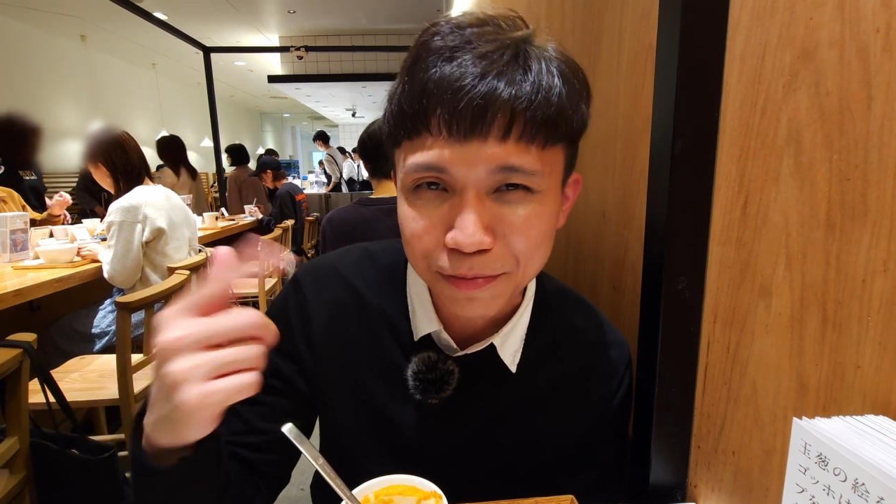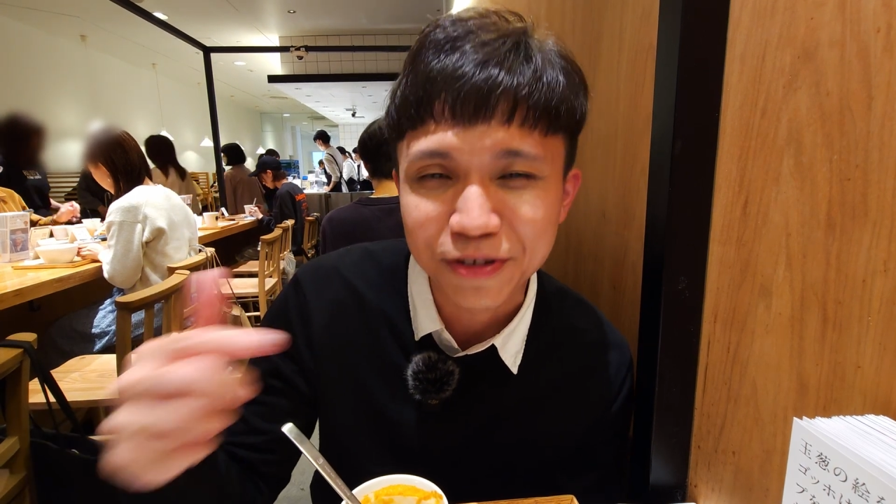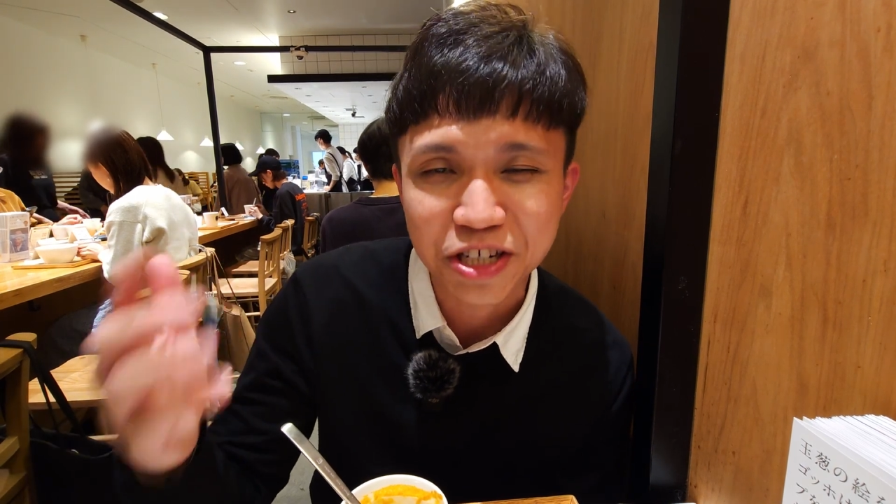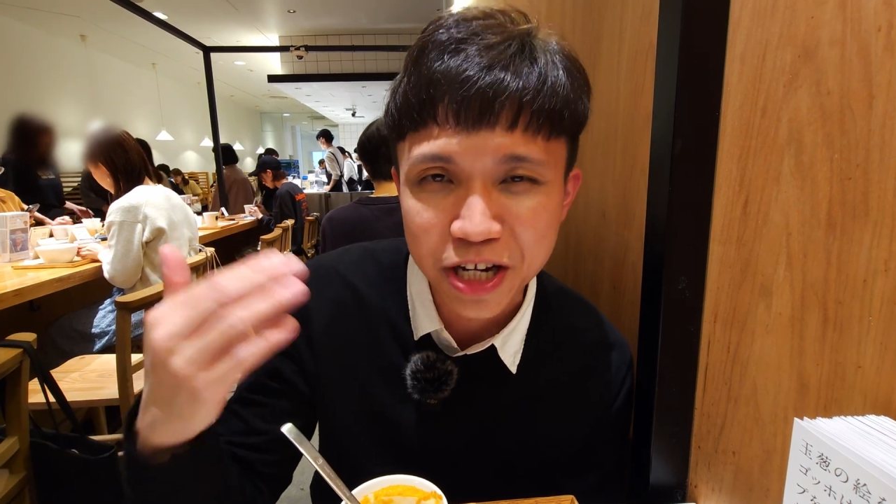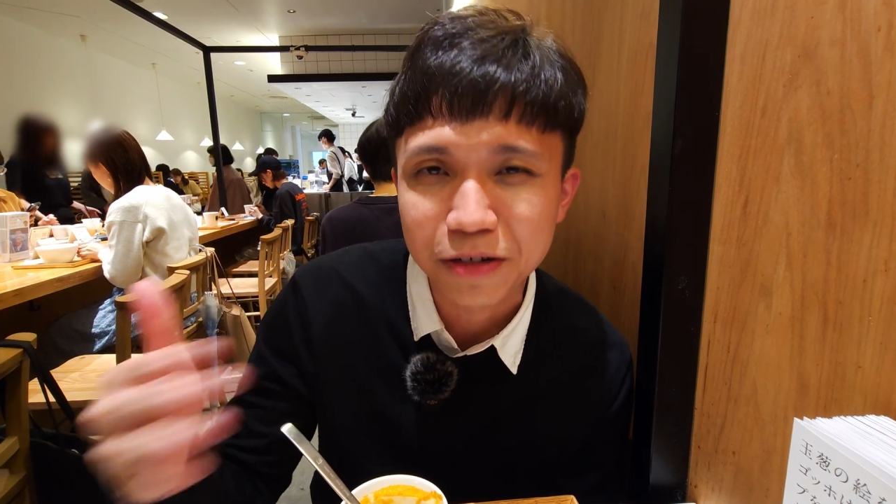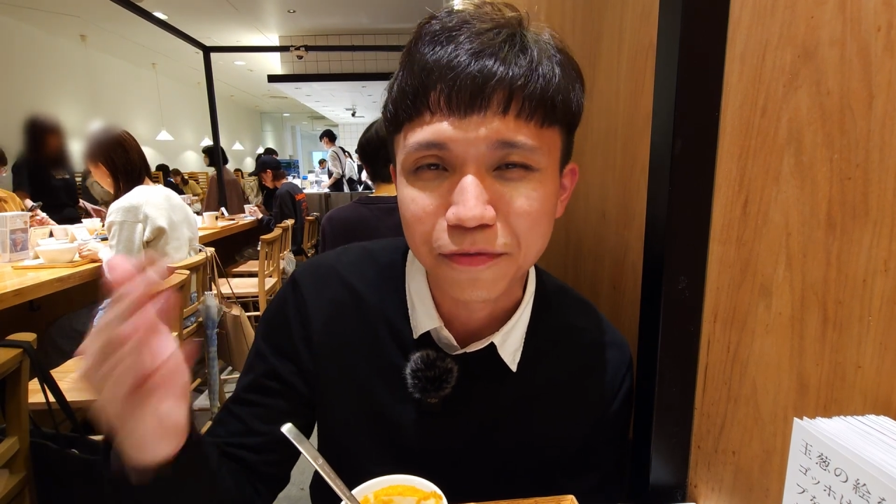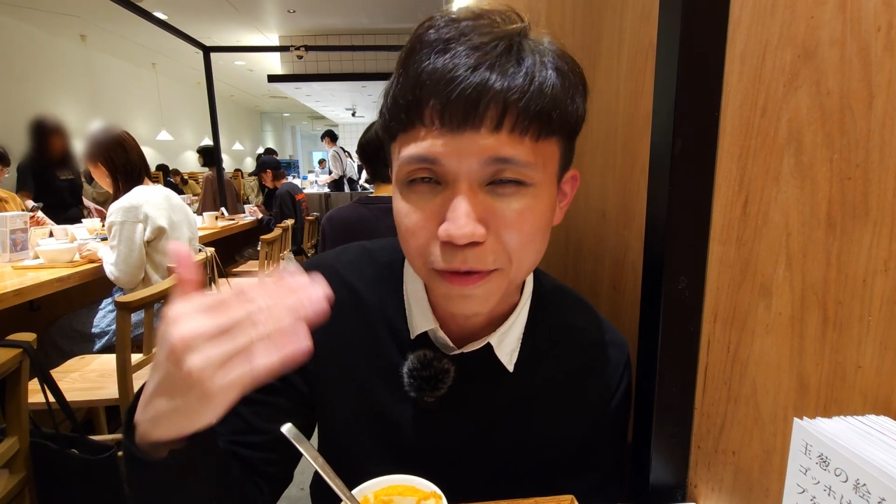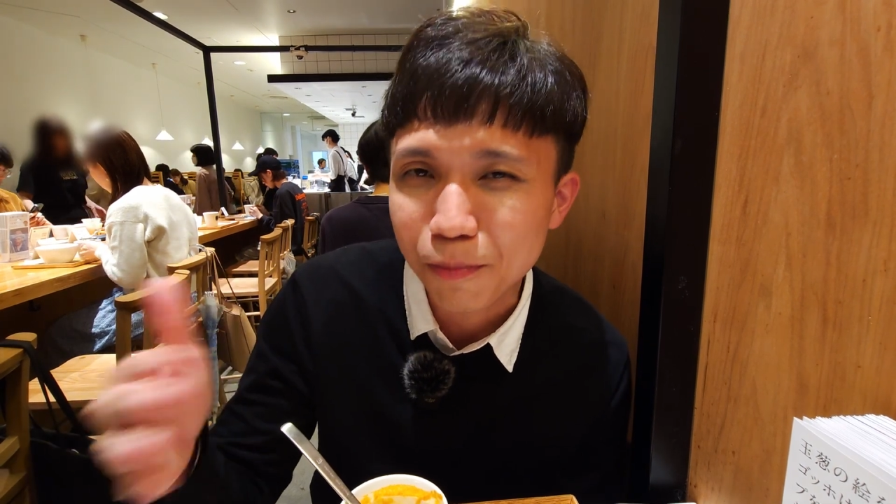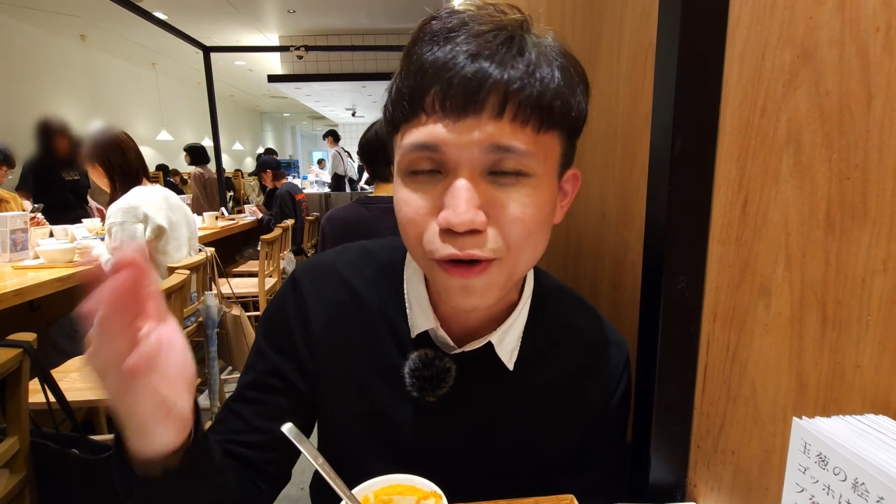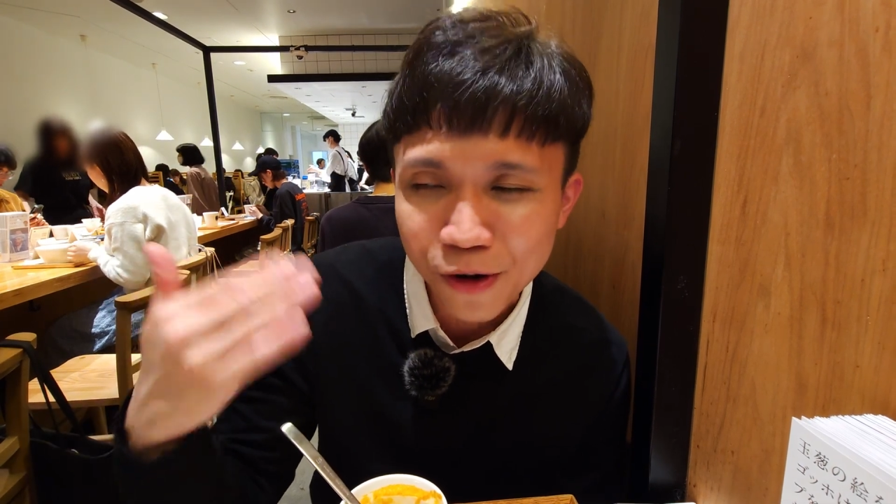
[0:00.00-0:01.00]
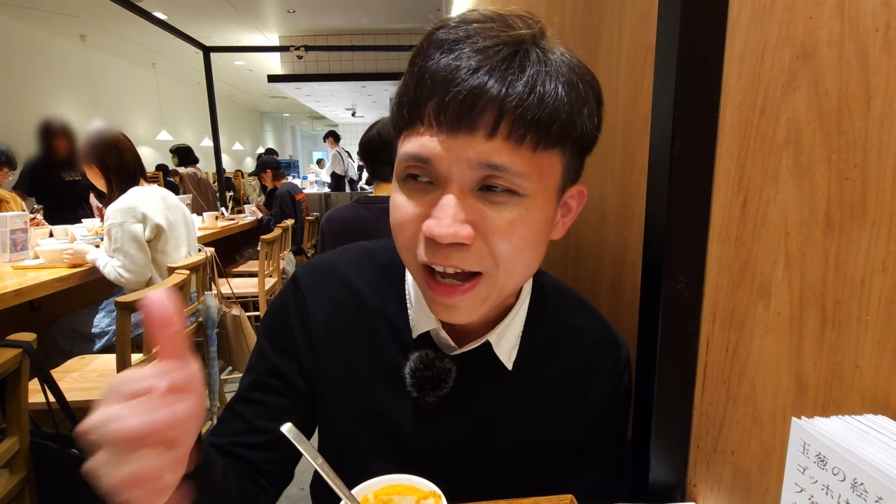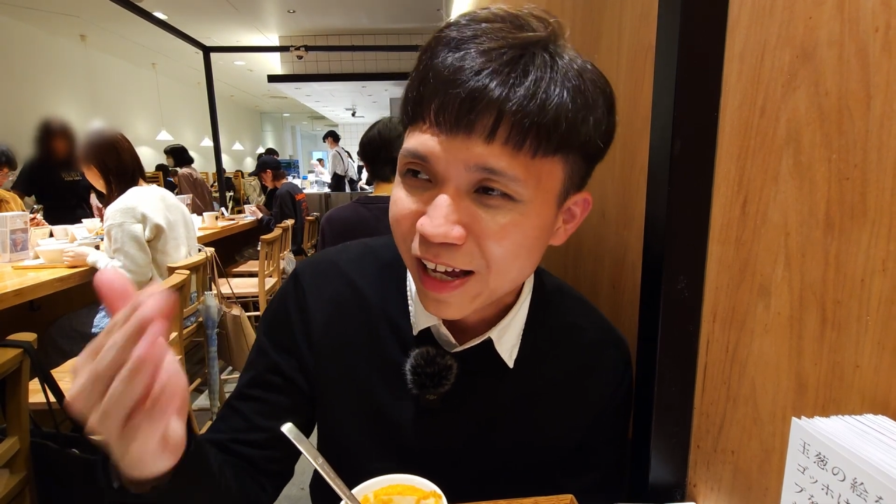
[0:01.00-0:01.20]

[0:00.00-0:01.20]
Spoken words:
to our channel for more